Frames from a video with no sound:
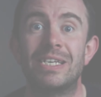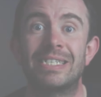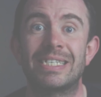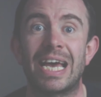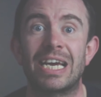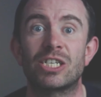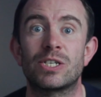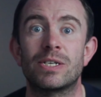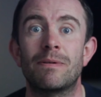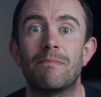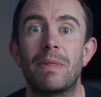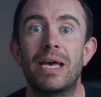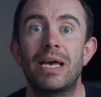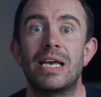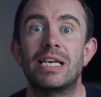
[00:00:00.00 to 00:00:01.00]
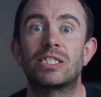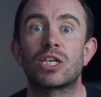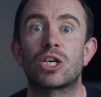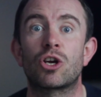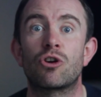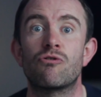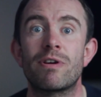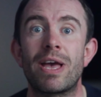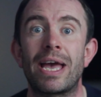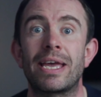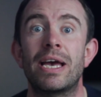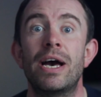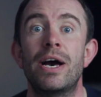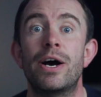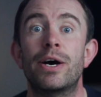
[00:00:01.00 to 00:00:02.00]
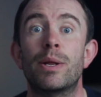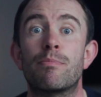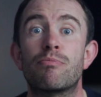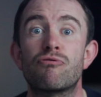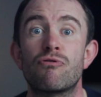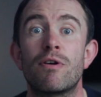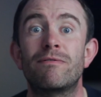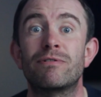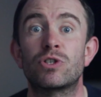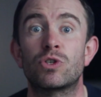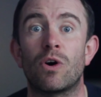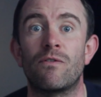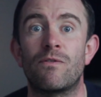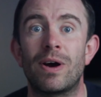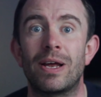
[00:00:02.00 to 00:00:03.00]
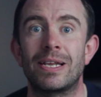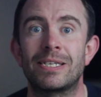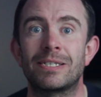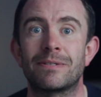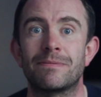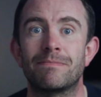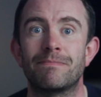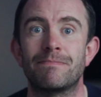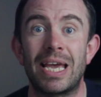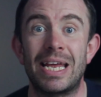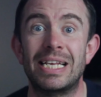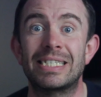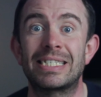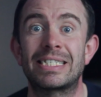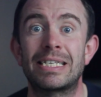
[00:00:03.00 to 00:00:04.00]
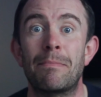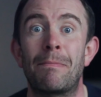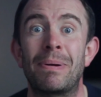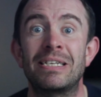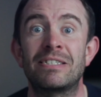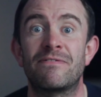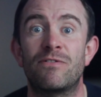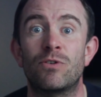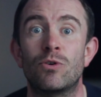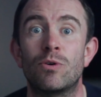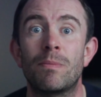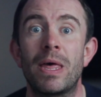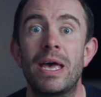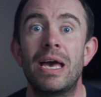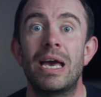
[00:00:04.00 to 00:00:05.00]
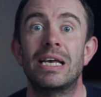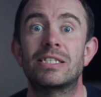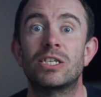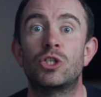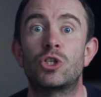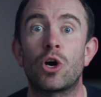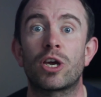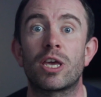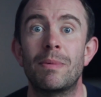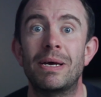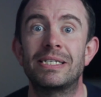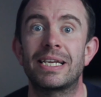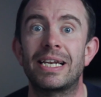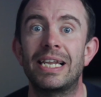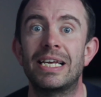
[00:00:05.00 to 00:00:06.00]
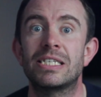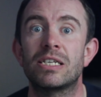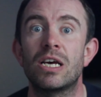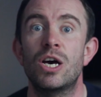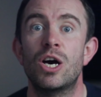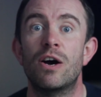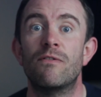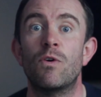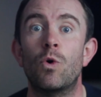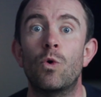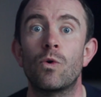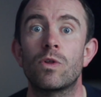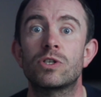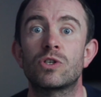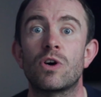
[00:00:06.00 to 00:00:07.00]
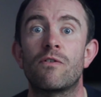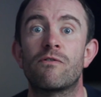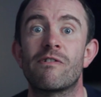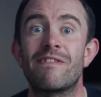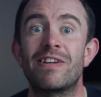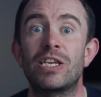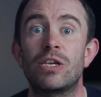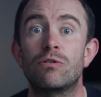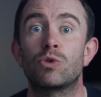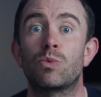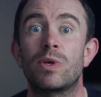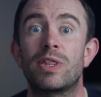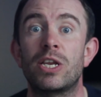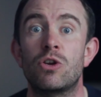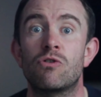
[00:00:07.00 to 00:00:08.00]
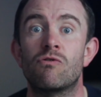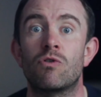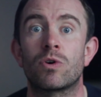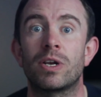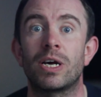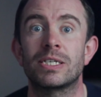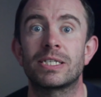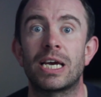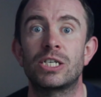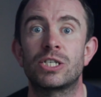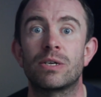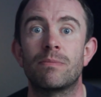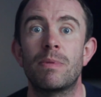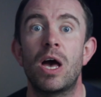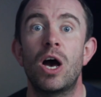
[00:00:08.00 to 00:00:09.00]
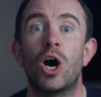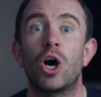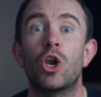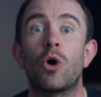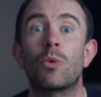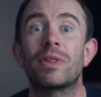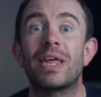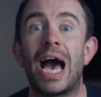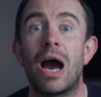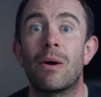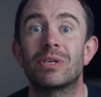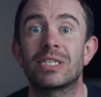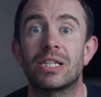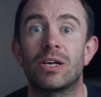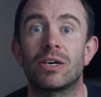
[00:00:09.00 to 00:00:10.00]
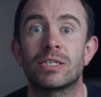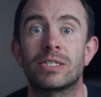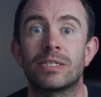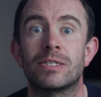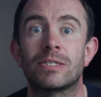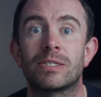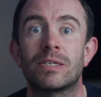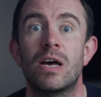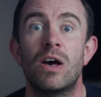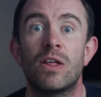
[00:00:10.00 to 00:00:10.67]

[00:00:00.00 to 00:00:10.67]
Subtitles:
this section is to create an approved software list. In its simplest form, it's a documented list of all the software in use within your organization, along with how it's licensed,